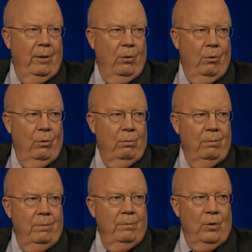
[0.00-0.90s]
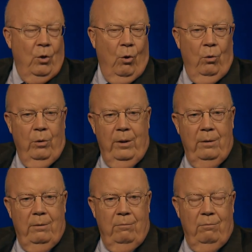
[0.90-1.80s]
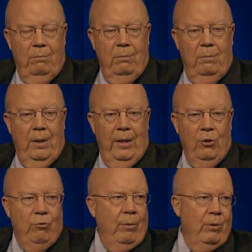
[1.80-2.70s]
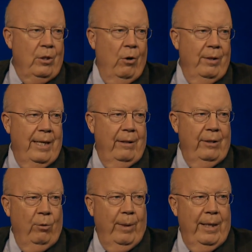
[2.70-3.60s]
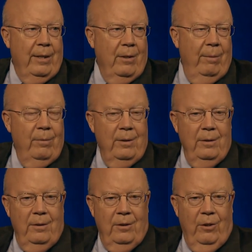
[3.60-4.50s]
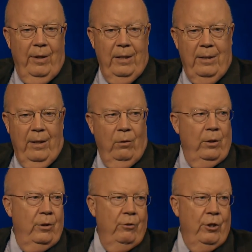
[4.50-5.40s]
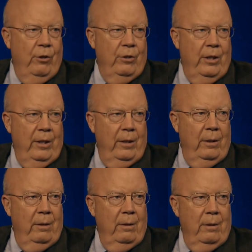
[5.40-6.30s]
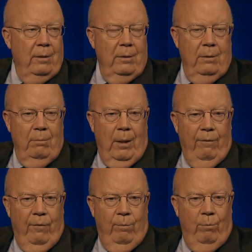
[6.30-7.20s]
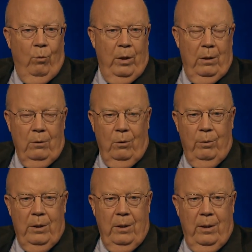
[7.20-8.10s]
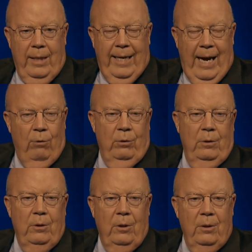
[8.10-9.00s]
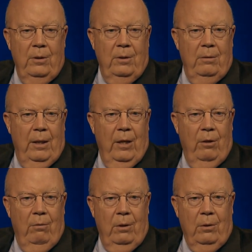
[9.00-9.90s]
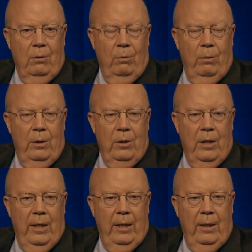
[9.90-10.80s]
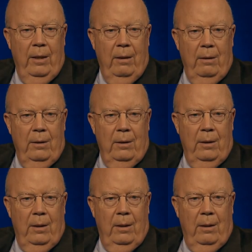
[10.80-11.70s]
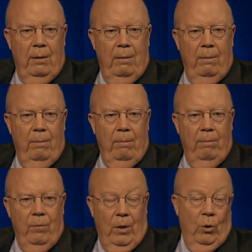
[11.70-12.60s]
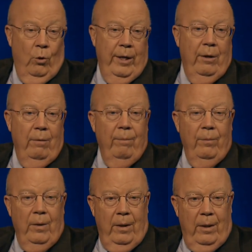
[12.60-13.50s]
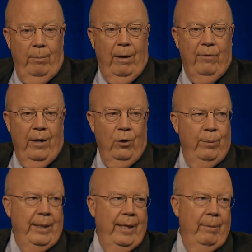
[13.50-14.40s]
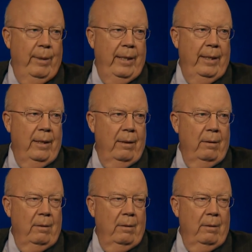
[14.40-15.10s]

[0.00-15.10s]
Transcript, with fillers: the whole coal and industry was going downhill by that time. So they settled in New Jersey, and my one uncle was an accountant my other uncle was a, uh, um, a lawyer, and then my father became a uh,